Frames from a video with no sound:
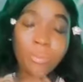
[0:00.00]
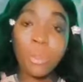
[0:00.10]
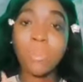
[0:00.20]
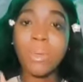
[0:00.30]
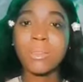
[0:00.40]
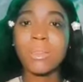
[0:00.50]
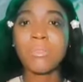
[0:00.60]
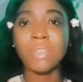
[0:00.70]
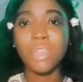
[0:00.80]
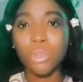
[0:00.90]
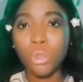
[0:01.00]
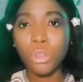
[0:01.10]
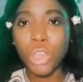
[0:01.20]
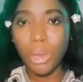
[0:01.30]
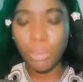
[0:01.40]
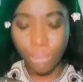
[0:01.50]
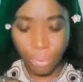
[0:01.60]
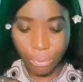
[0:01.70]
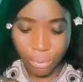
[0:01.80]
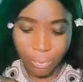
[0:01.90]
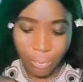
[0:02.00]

Number 7 is social proof.